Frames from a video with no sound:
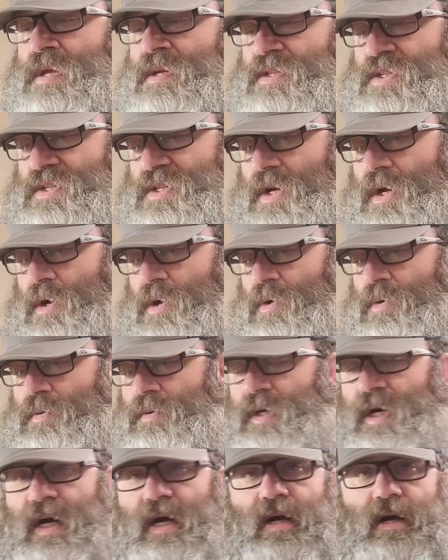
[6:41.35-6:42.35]

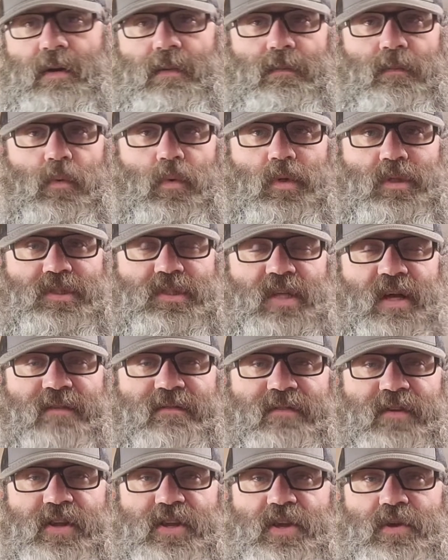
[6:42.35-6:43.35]
So more stuff
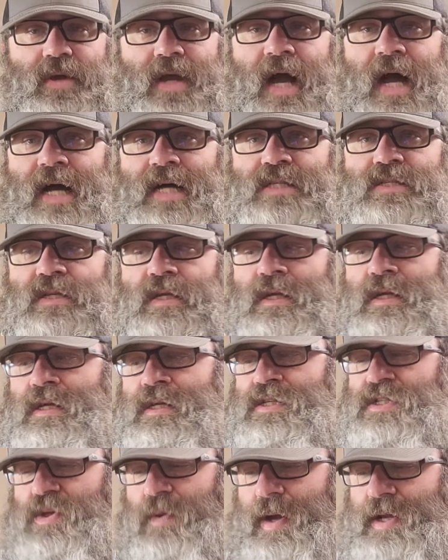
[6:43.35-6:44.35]
for you guys.
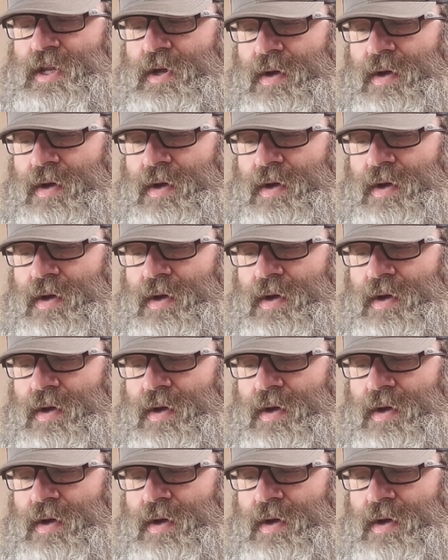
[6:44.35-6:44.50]
So I do